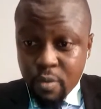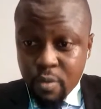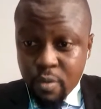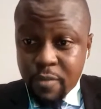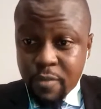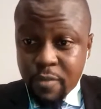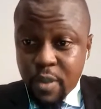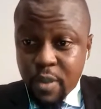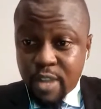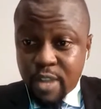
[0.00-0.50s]

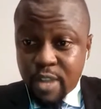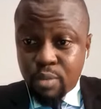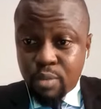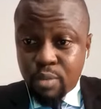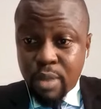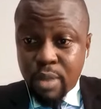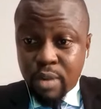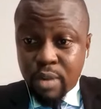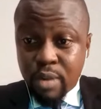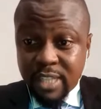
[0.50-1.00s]
reviewing
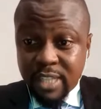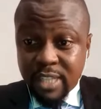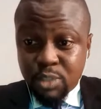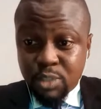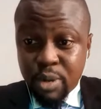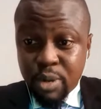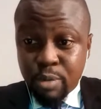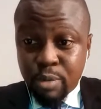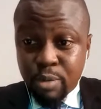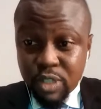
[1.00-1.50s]

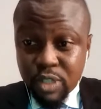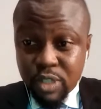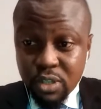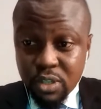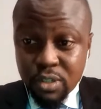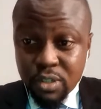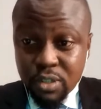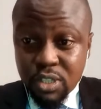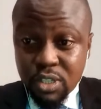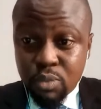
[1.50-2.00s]
regulatory
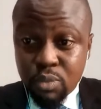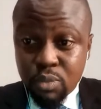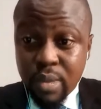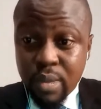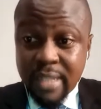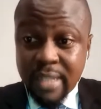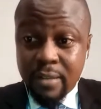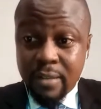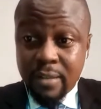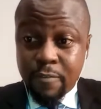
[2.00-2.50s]
returns,
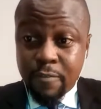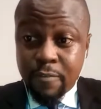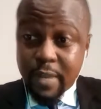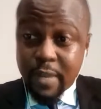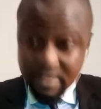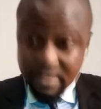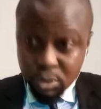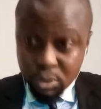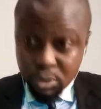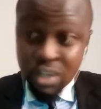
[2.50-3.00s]

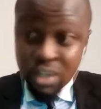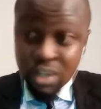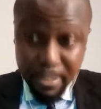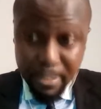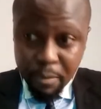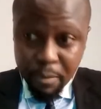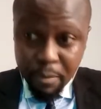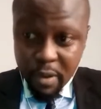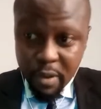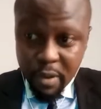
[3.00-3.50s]
to
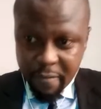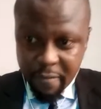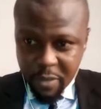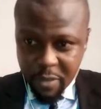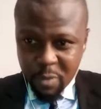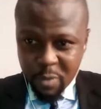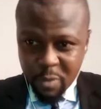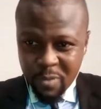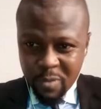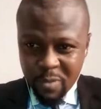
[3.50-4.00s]
name but a
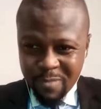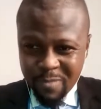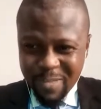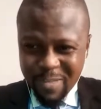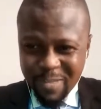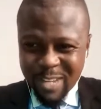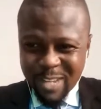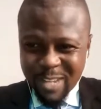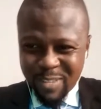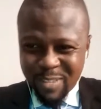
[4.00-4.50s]
few.
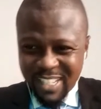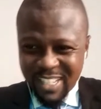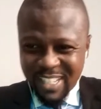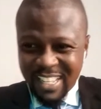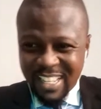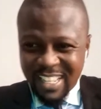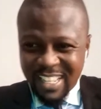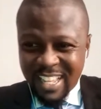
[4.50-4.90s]
Pardon me.